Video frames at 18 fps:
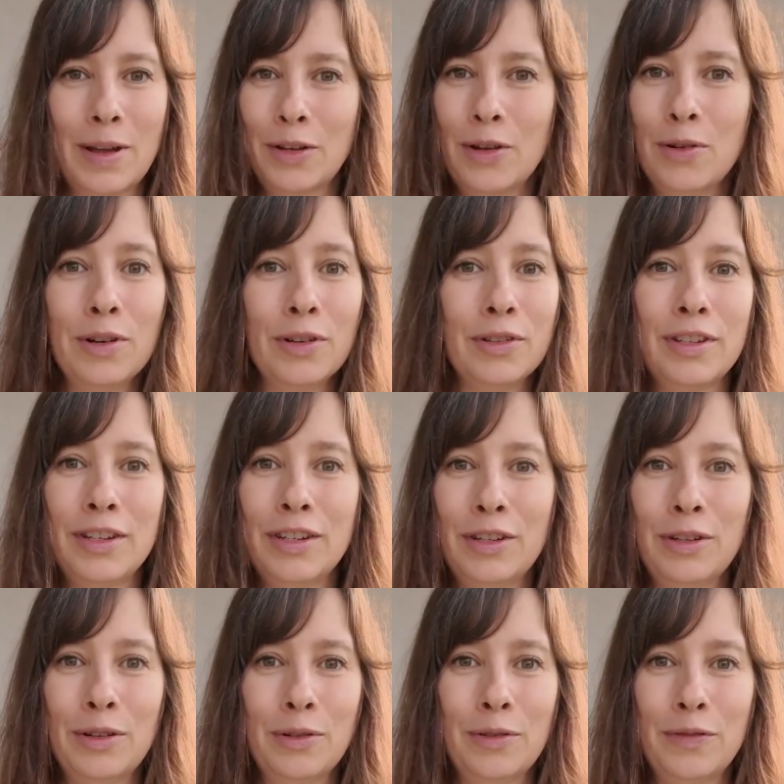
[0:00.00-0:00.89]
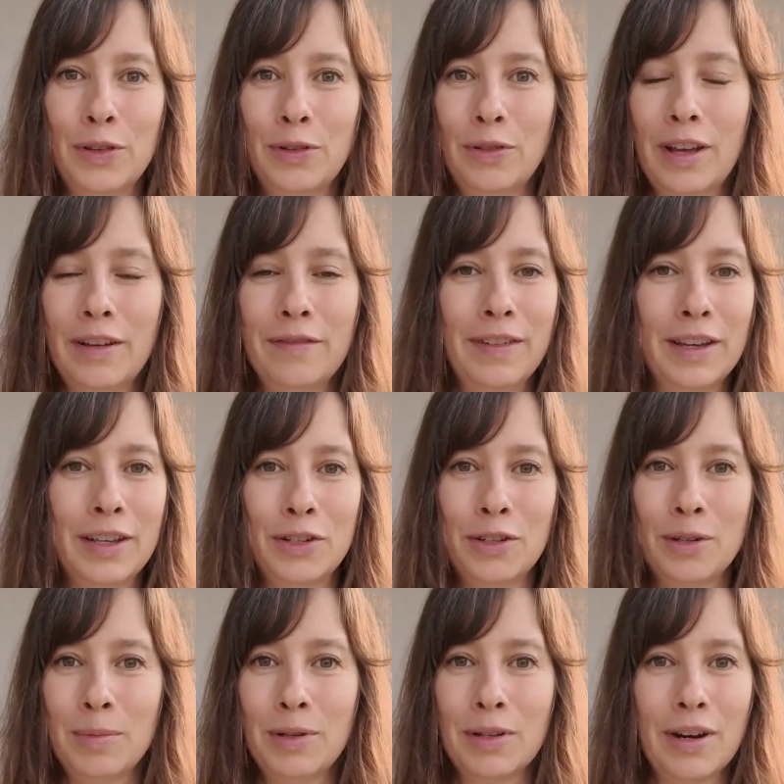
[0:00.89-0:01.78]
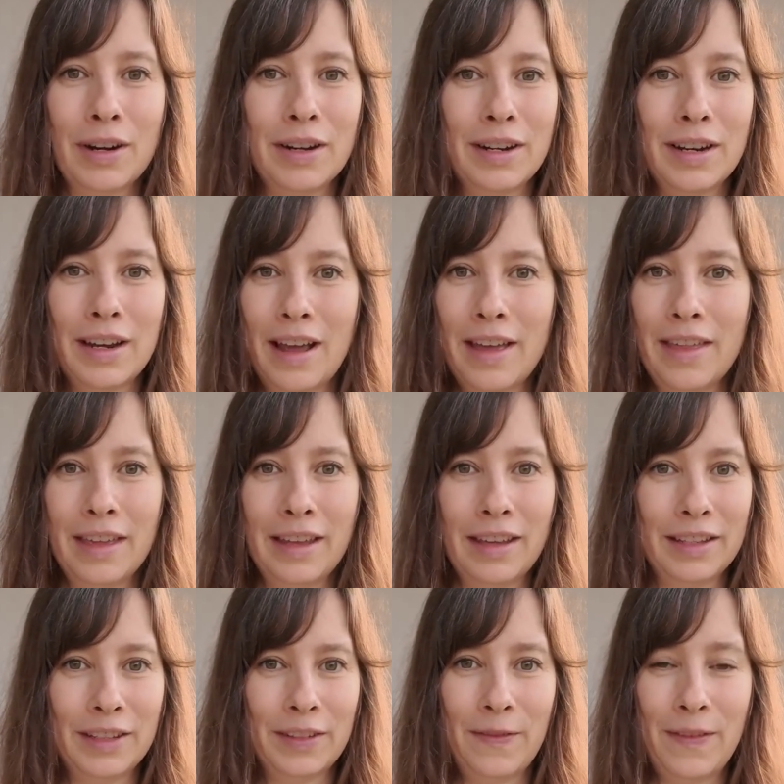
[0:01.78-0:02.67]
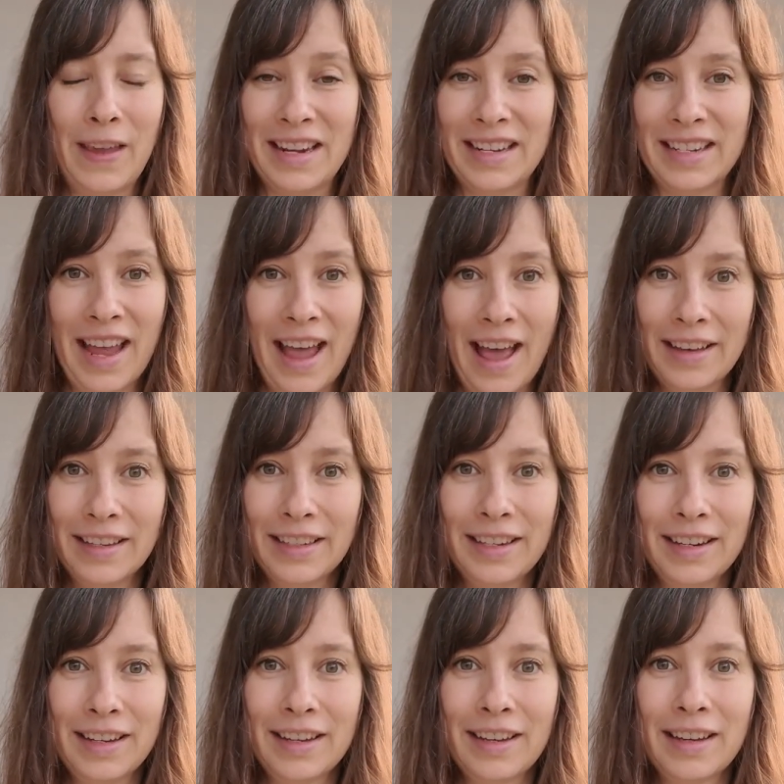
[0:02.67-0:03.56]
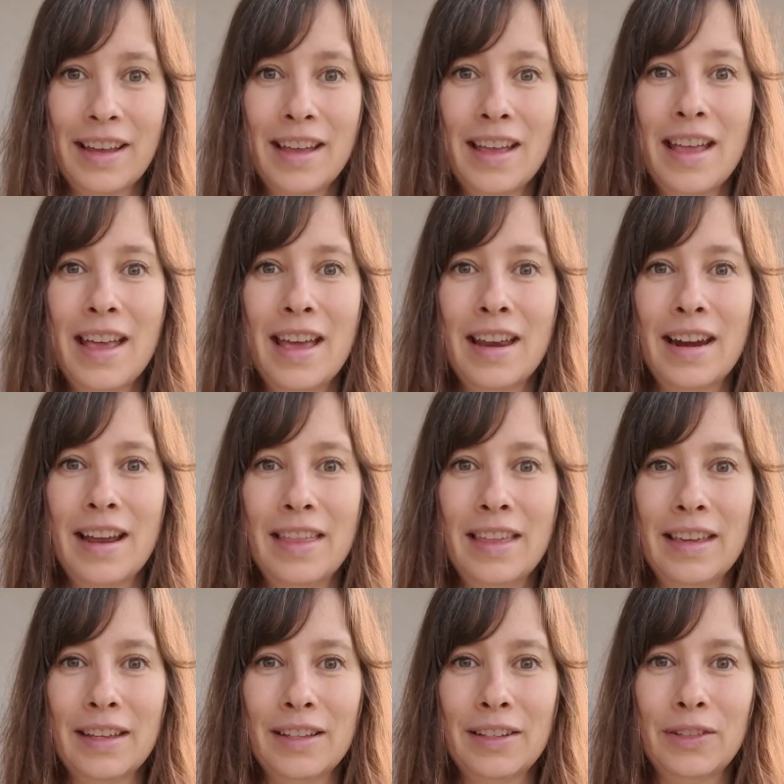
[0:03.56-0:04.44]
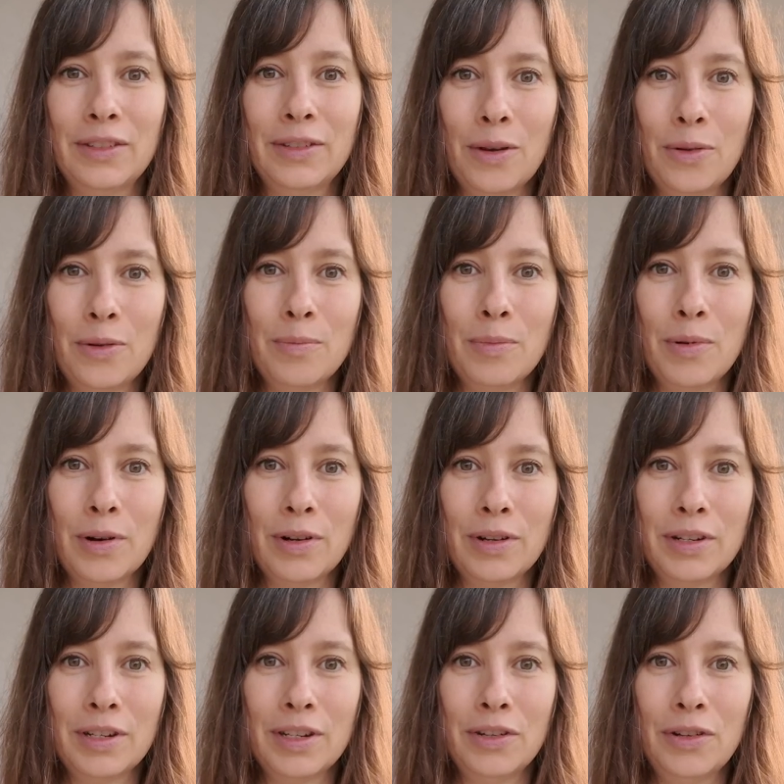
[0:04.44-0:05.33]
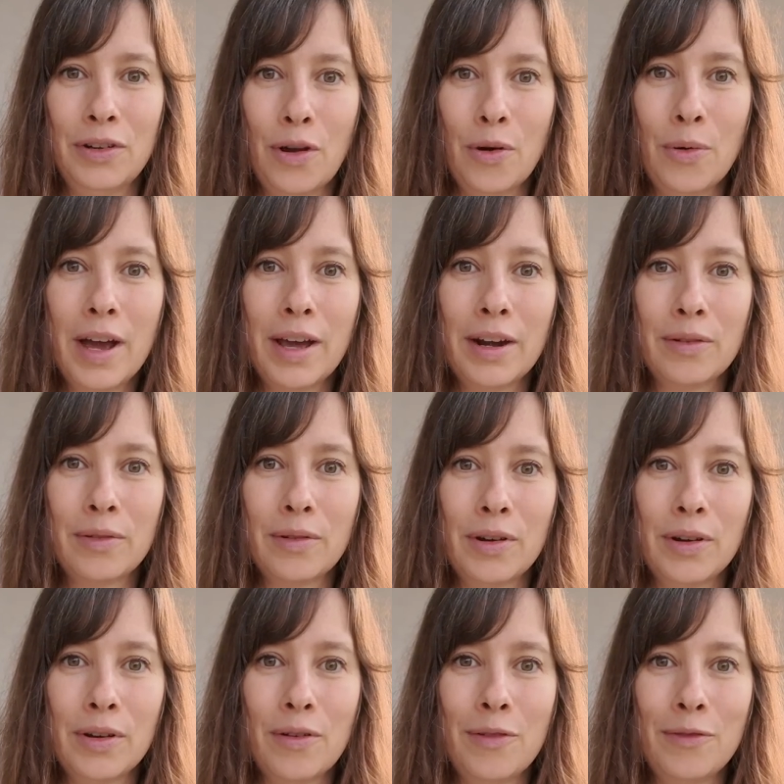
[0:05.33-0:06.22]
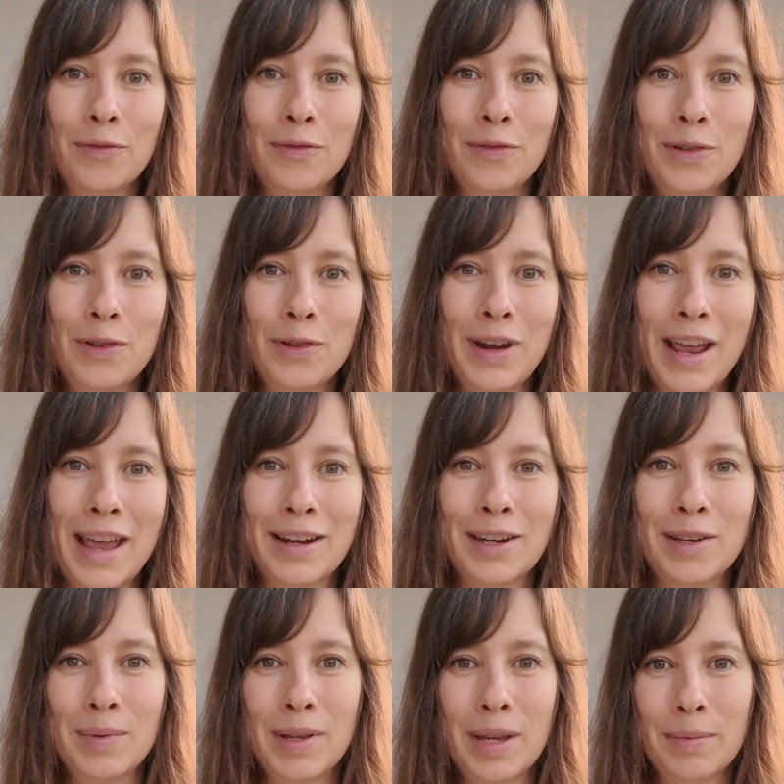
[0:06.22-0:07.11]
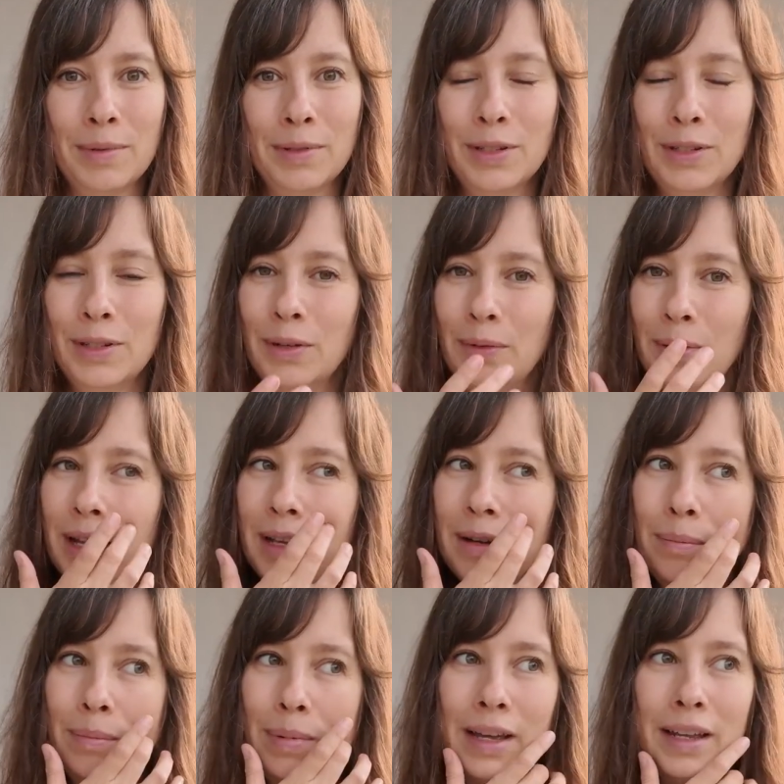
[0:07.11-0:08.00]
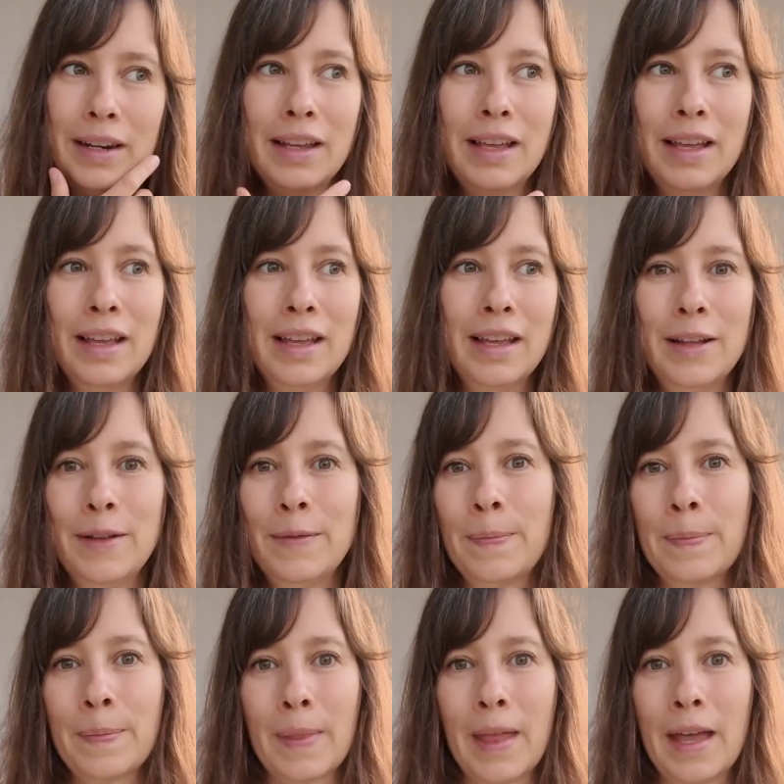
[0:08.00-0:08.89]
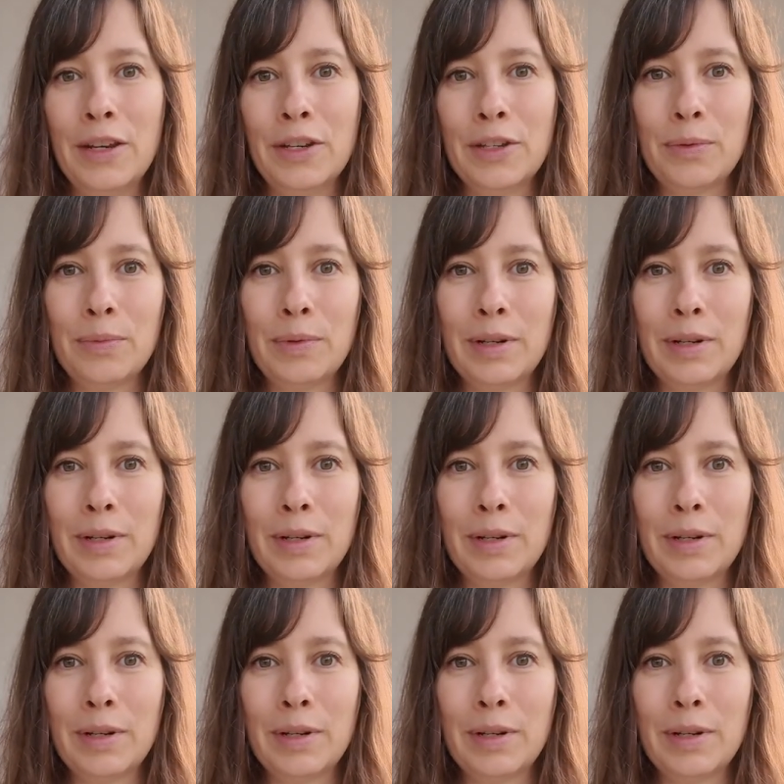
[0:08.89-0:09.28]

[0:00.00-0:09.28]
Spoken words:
Kudos to you if you love vegetable gardening. I think it's fantastic, and I think it's so important to know how to grow your own food and to be able to do it. But I just